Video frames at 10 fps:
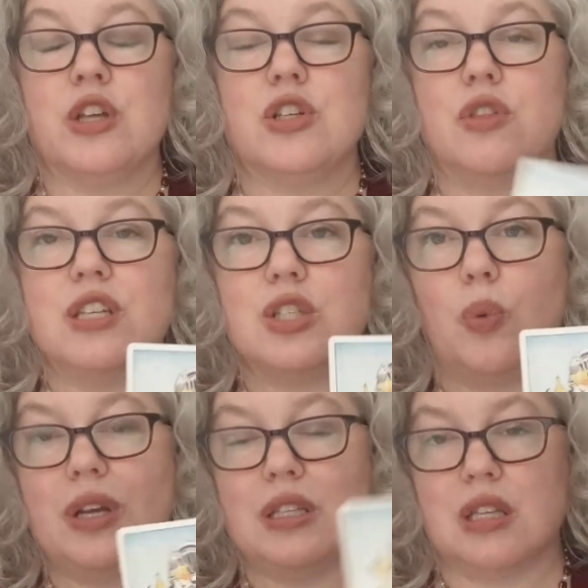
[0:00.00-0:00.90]
So this
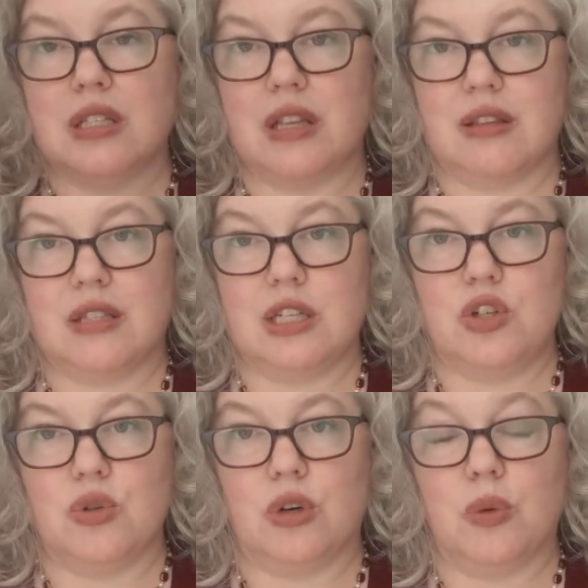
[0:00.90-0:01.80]
queen sits at the
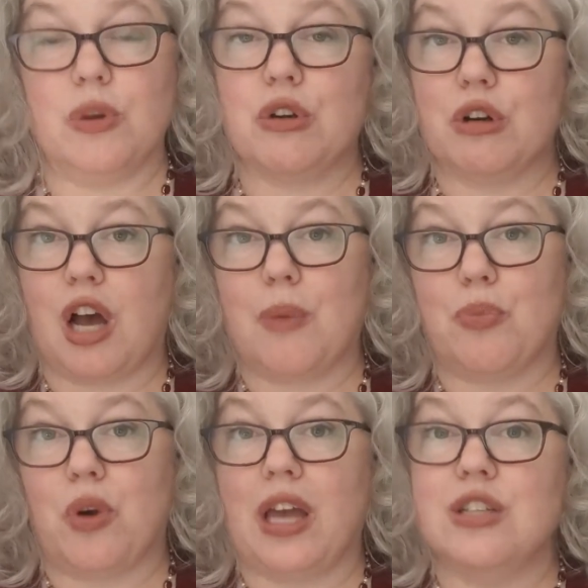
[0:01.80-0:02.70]
seashore with her
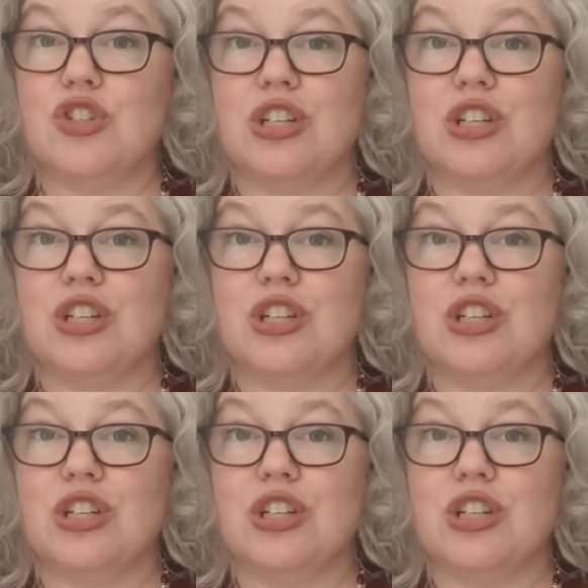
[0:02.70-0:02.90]
cup raised.